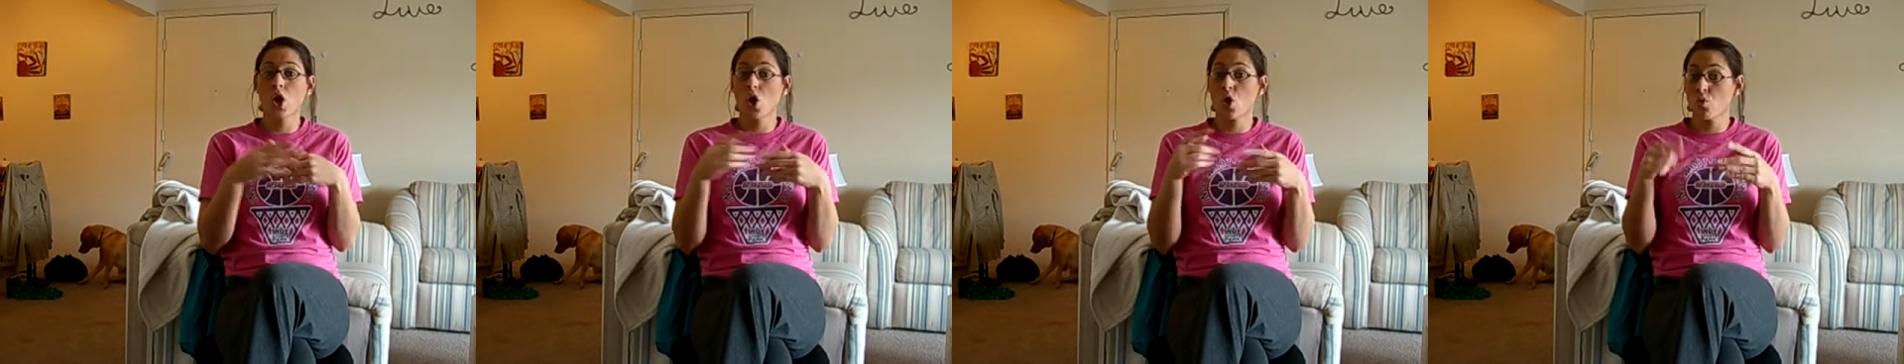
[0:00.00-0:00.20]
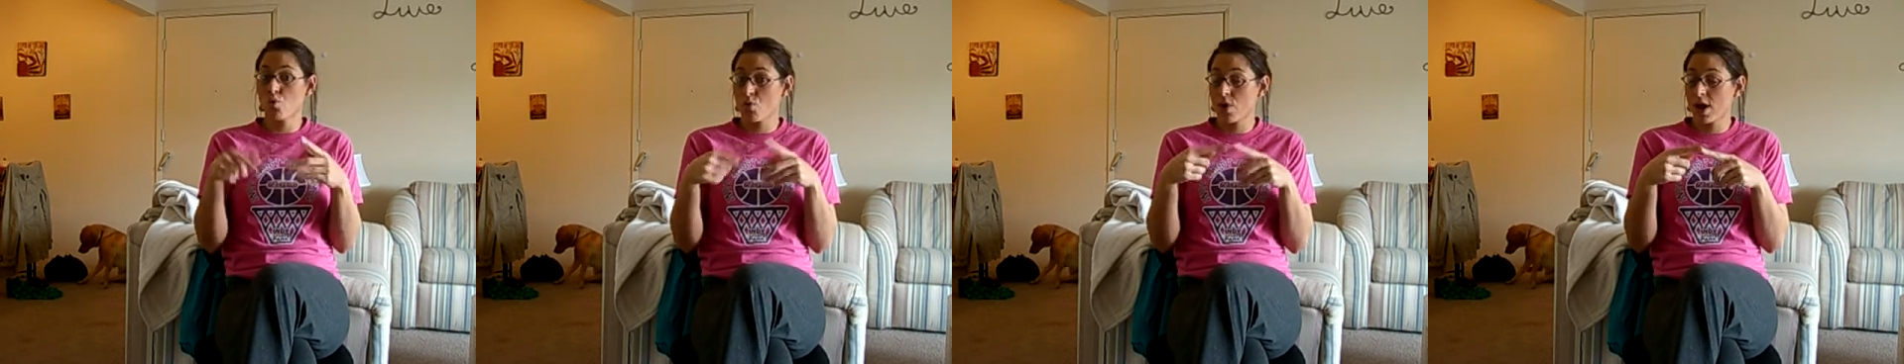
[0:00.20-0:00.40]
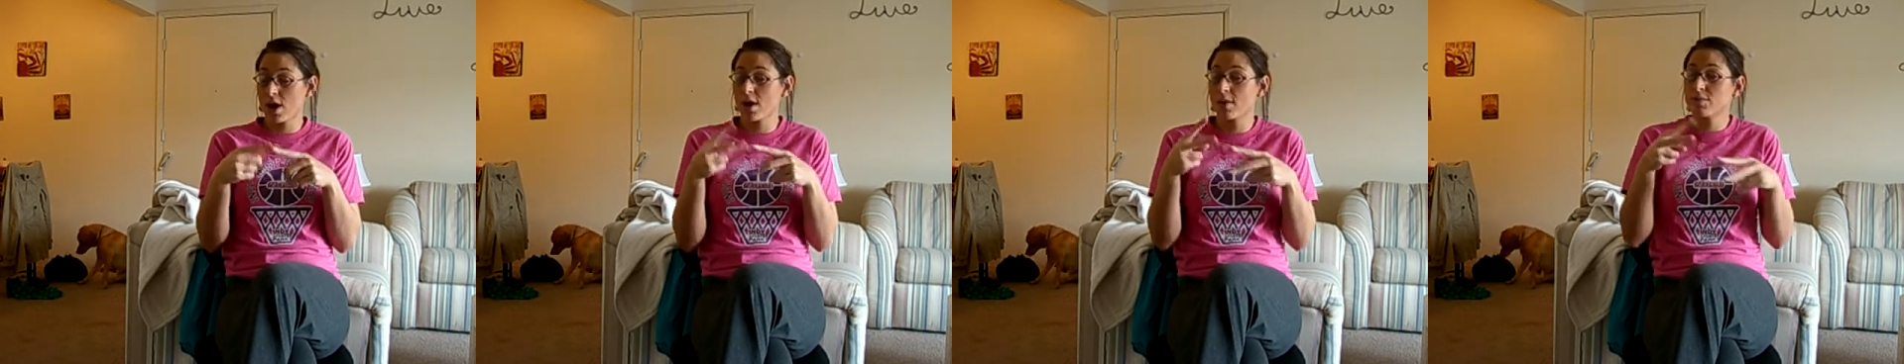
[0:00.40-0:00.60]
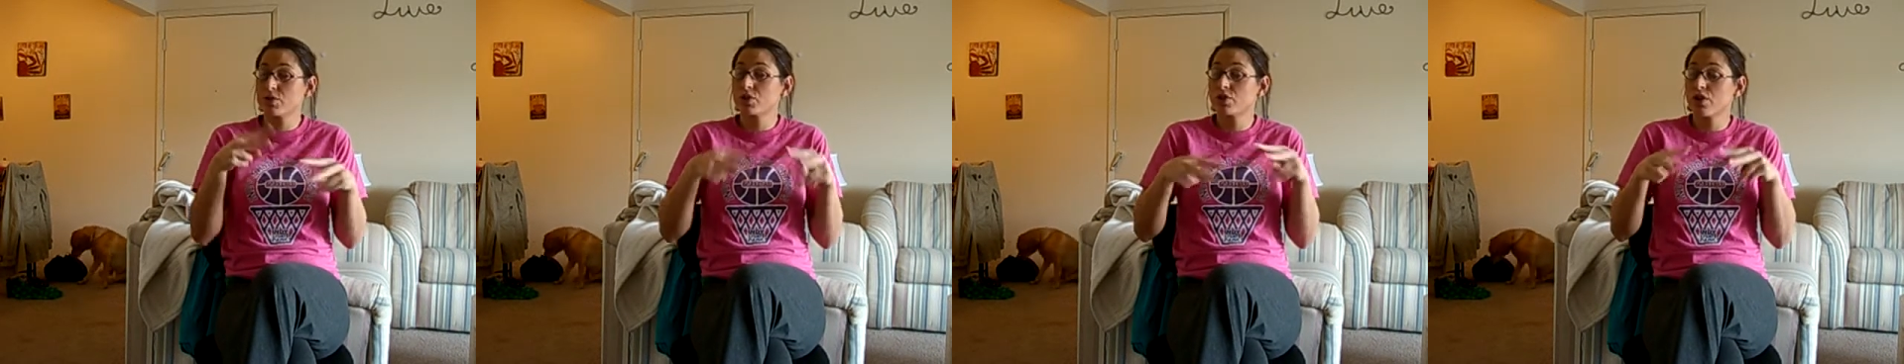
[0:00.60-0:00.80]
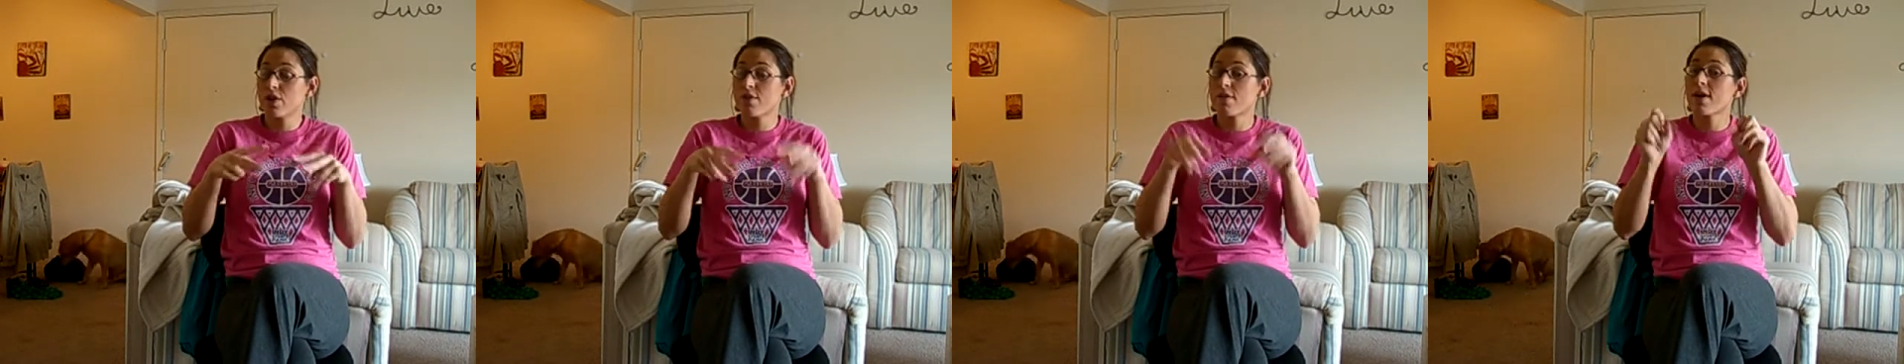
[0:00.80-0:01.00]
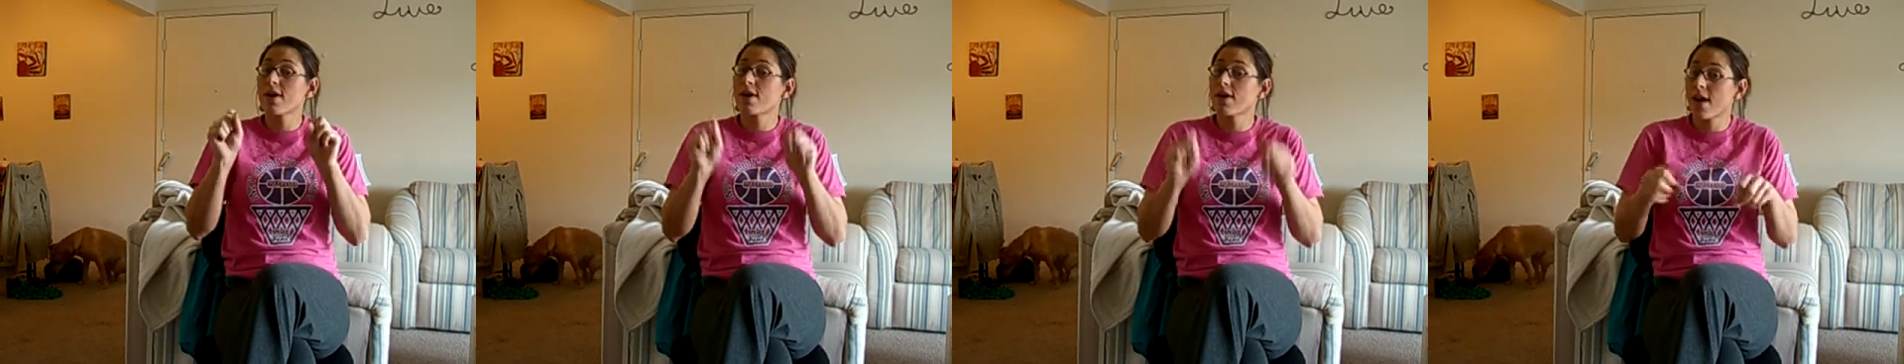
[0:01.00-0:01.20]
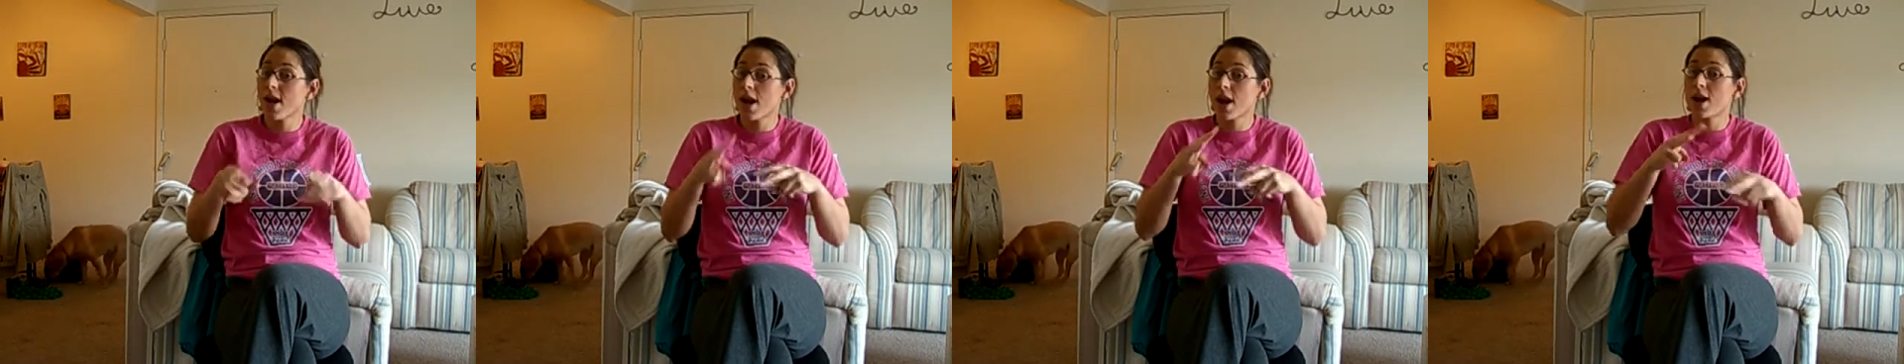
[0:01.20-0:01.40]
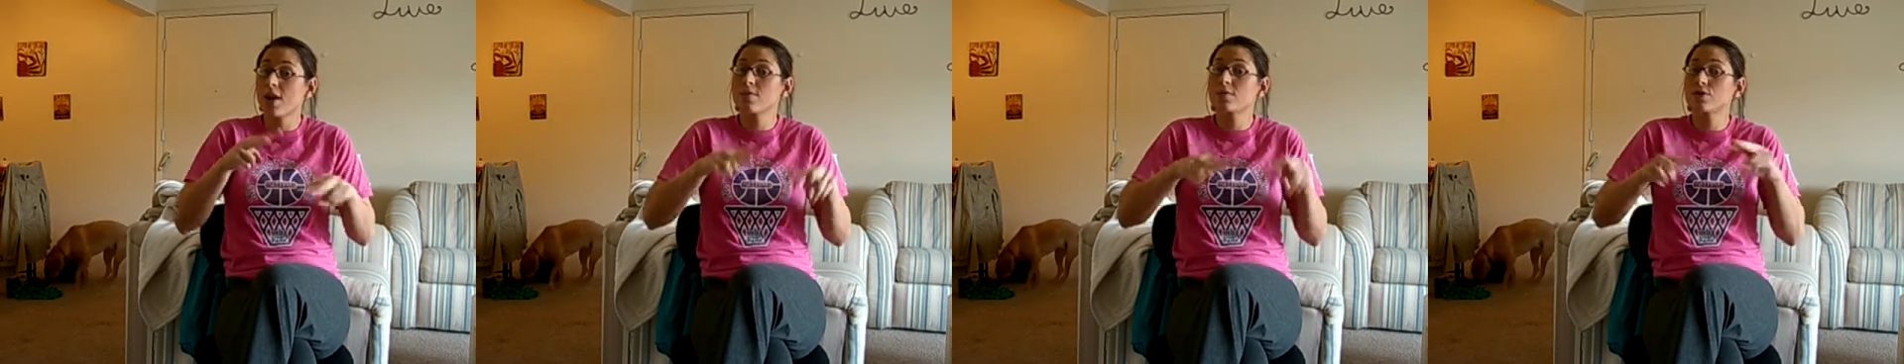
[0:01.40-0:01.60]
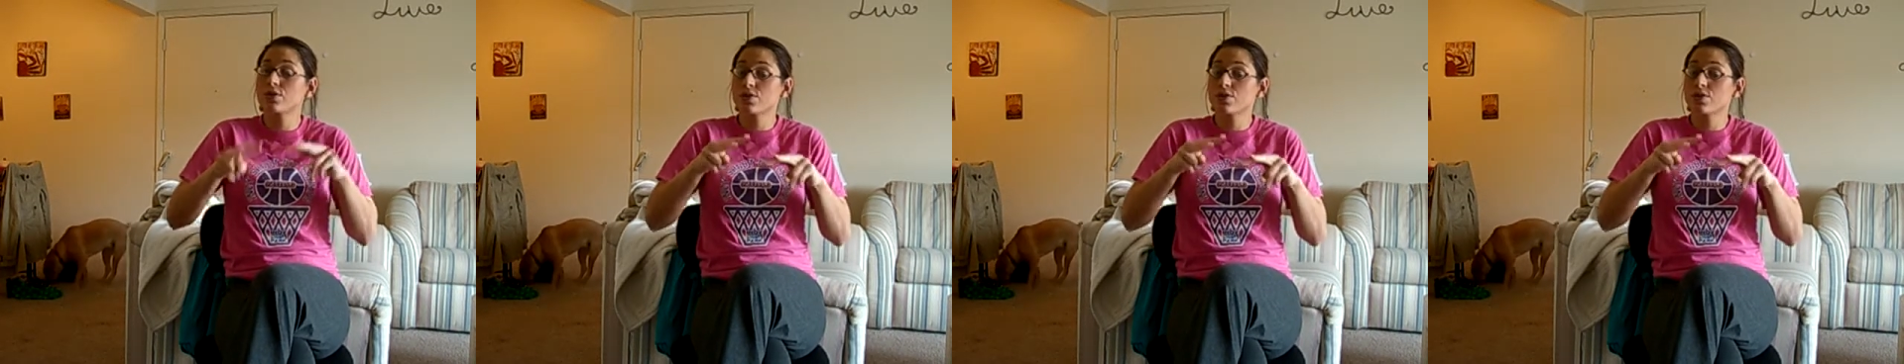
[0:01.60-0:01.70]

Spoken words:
observe it with our